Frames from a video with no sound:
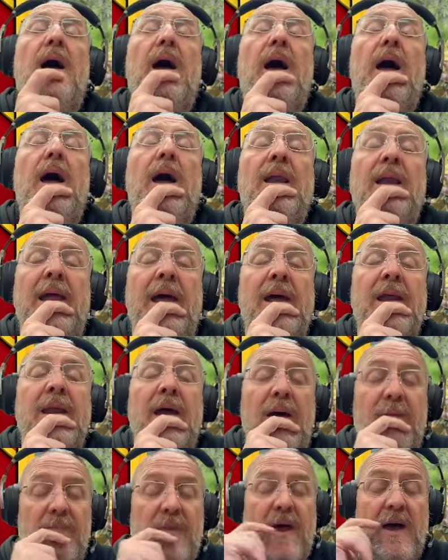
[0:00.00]

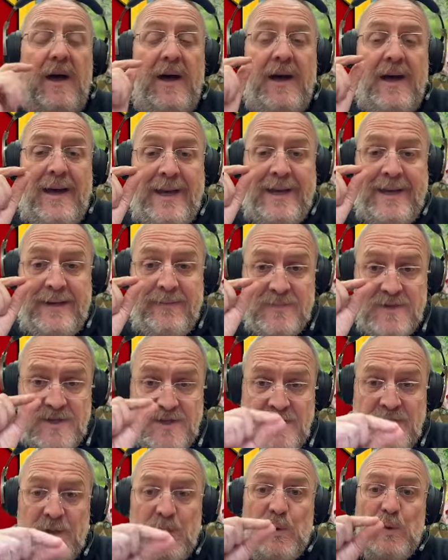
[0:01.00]
Lena, I'm
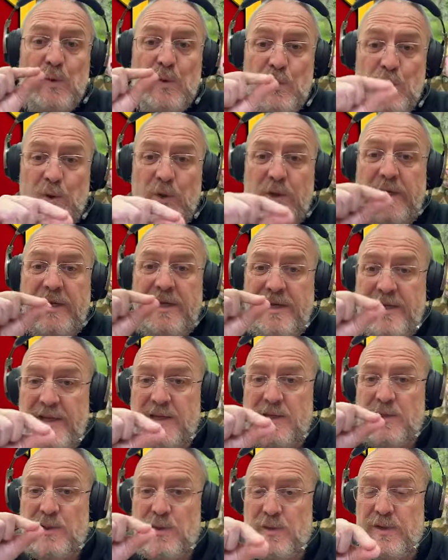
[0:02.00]
still looking
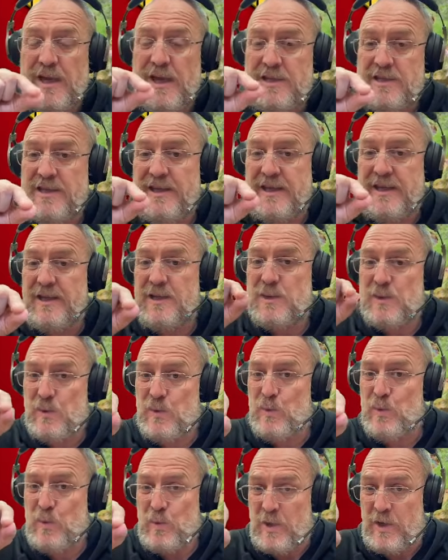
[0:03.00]
into getting it to
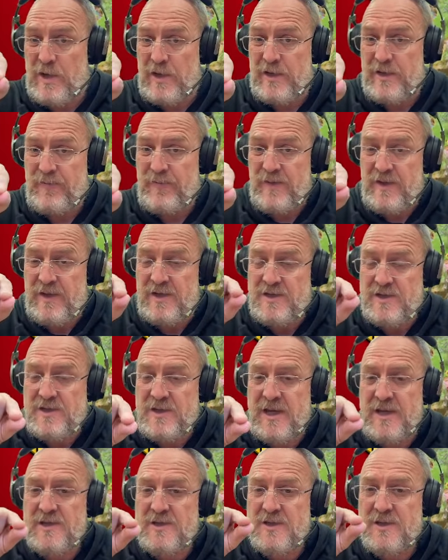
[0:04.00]
work. It
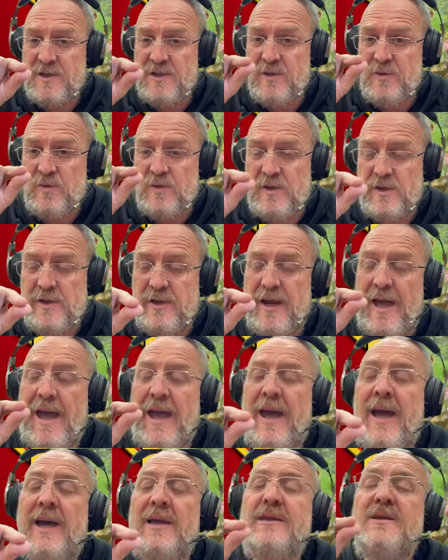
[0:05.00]
says that you can
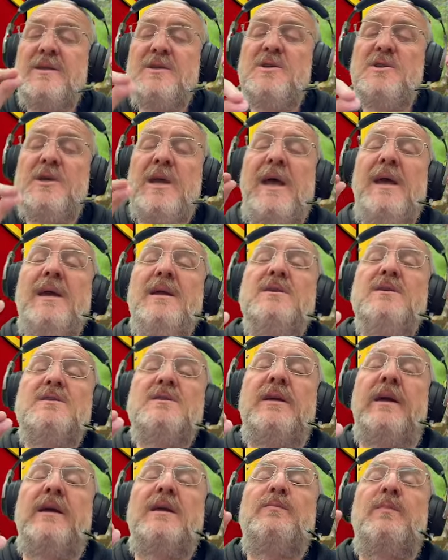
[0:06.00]
add and change
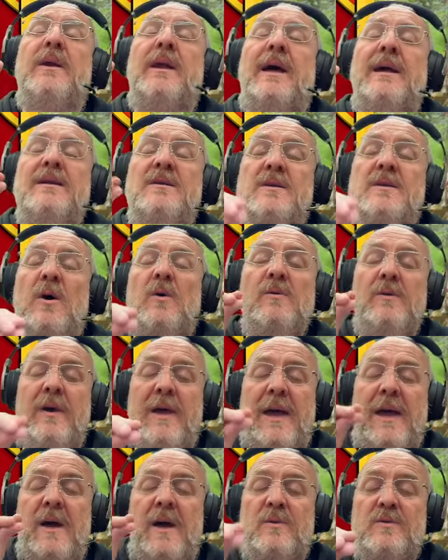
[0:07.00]
things, but I don't know
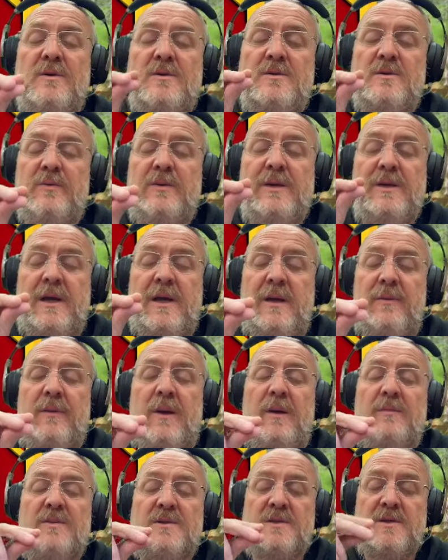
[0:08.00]
how to do it yet.
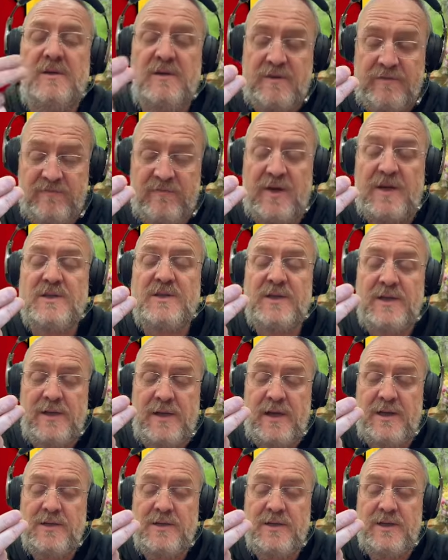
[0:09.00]
I'm still
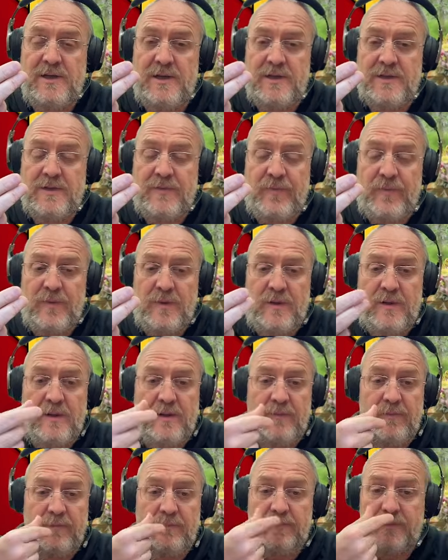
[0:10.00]
investigating it.
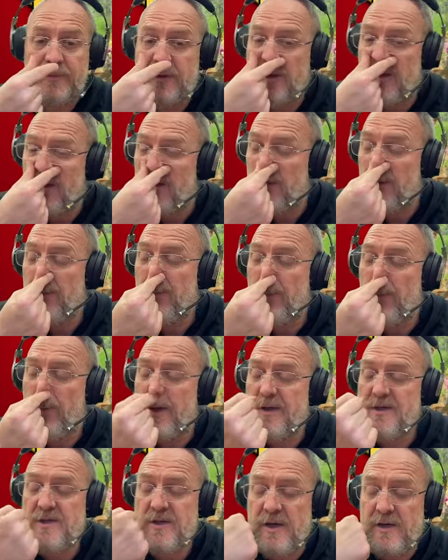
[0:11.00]
So
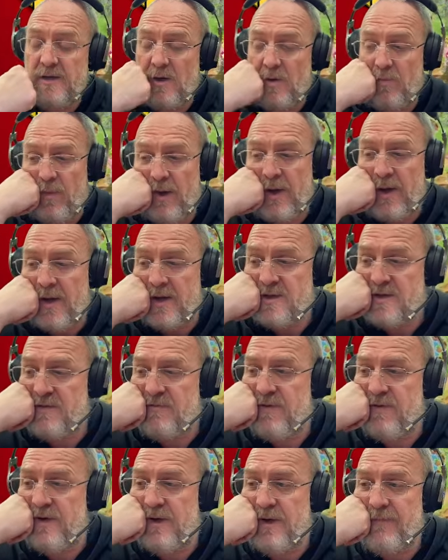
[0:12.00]
once I know my answer
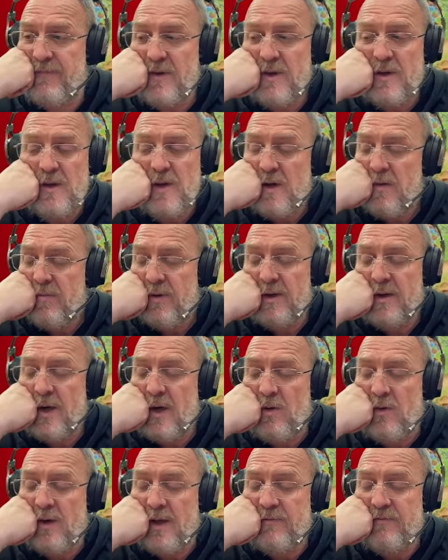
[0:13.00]
fully, but no,
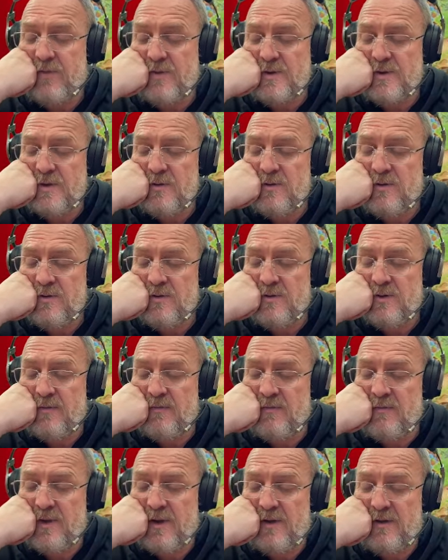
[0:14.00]
level 2,
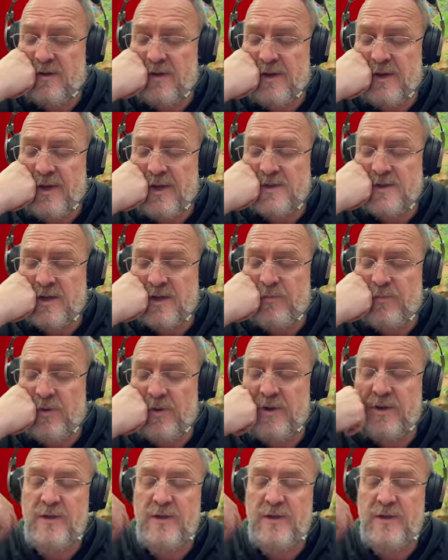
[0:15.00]
the thing as I put in the